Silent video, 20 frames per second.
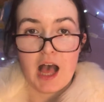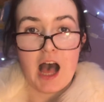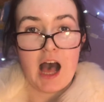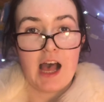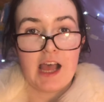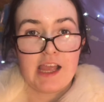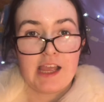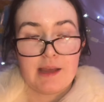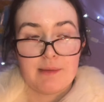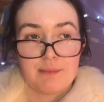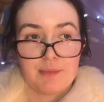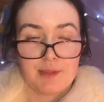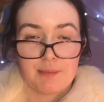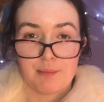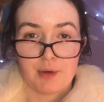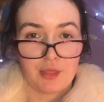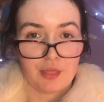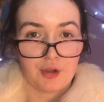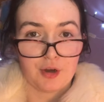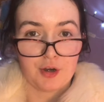I am the
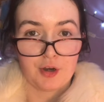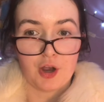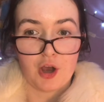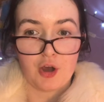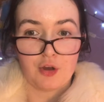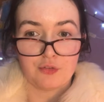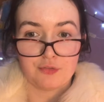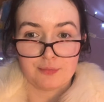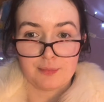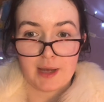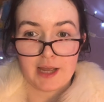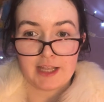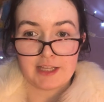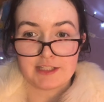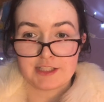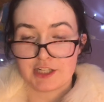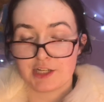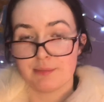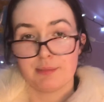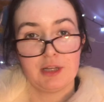mother of my
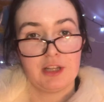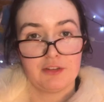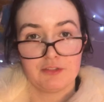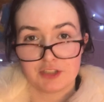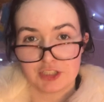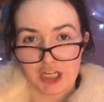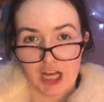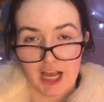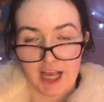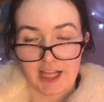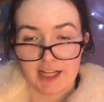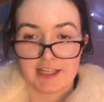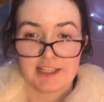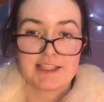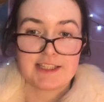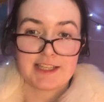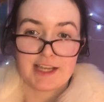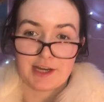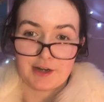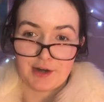dear beloved child,
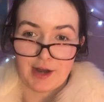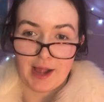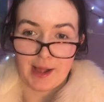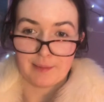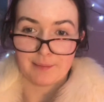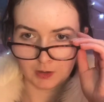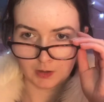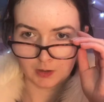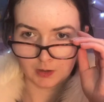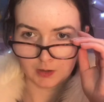Sarah.